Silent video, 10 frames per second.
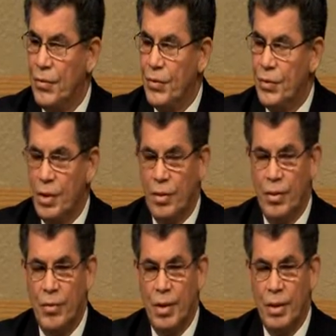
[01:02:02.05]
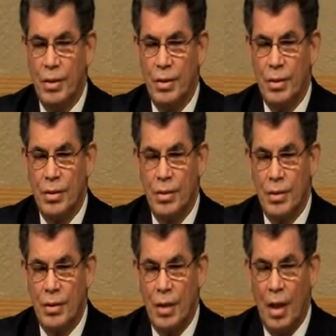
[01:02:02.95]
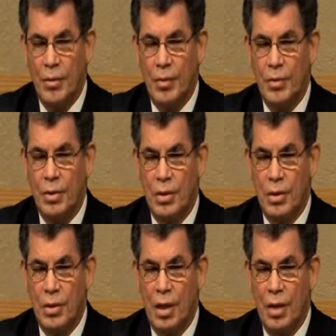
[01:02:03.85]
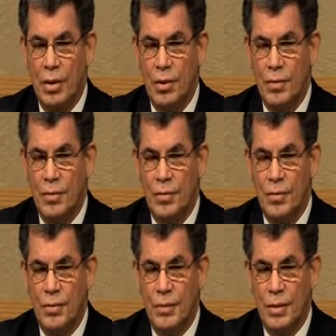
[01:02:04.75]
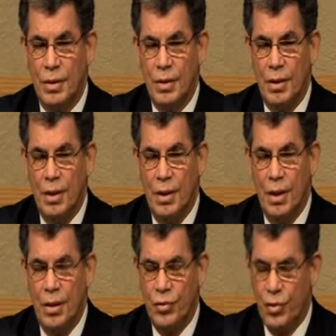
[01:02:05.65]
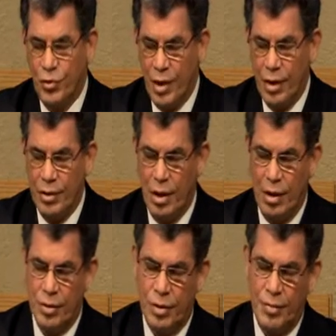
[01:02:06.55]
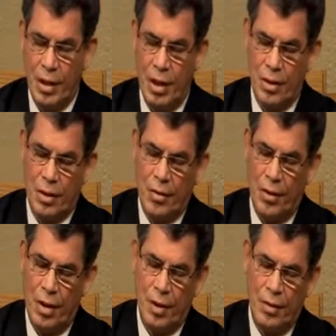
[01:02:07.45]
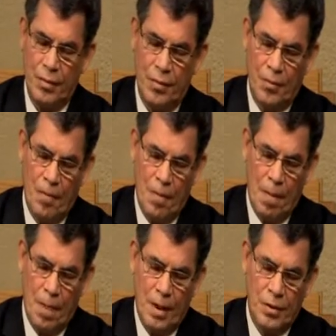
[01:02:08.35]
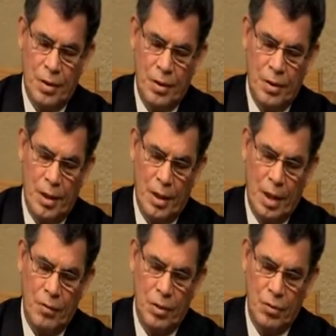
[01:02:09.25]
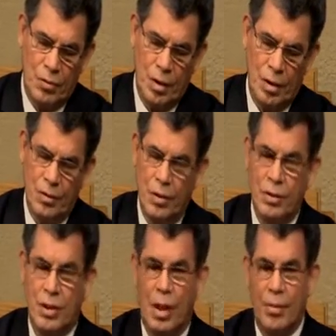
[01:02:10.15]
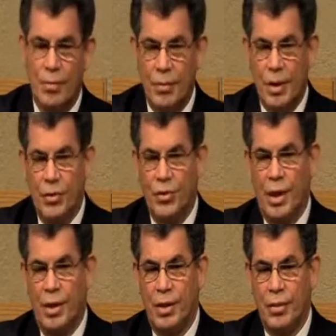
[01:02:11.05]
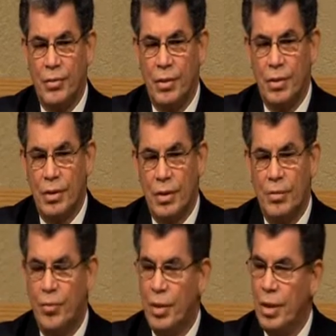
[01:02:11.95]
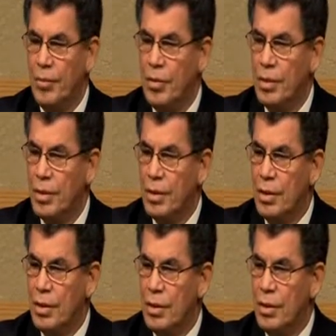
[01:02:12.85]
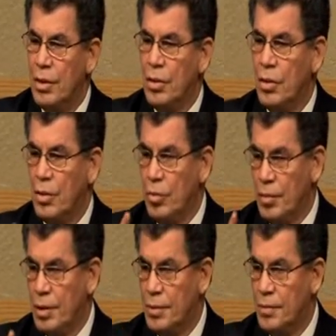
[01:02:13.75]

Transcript: So we went and climbed up into her condo, and she sat down, she began to cry. And she said, I was one of the top executives of Playboy, the only woman.